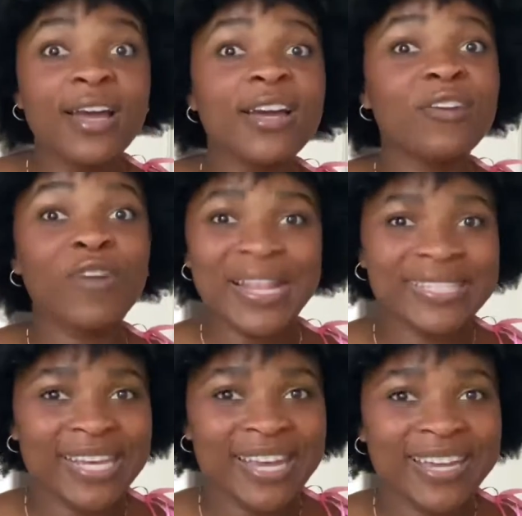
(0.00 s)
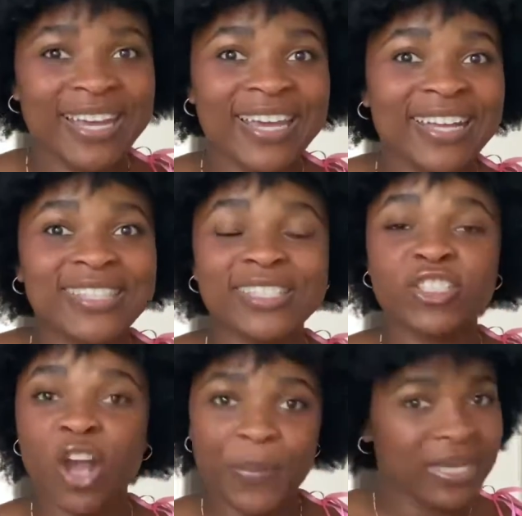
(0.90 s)
renting, and
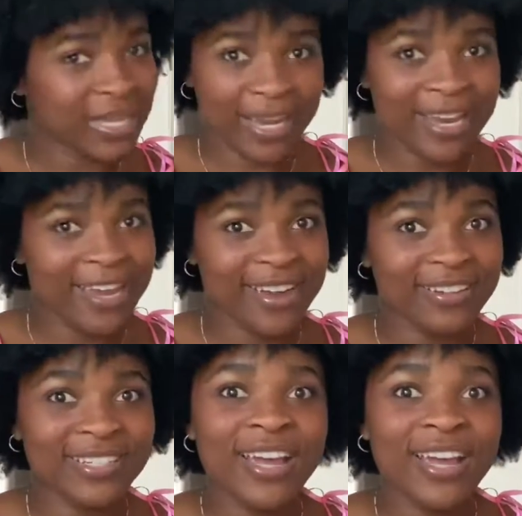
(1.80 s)
shopping secondhand.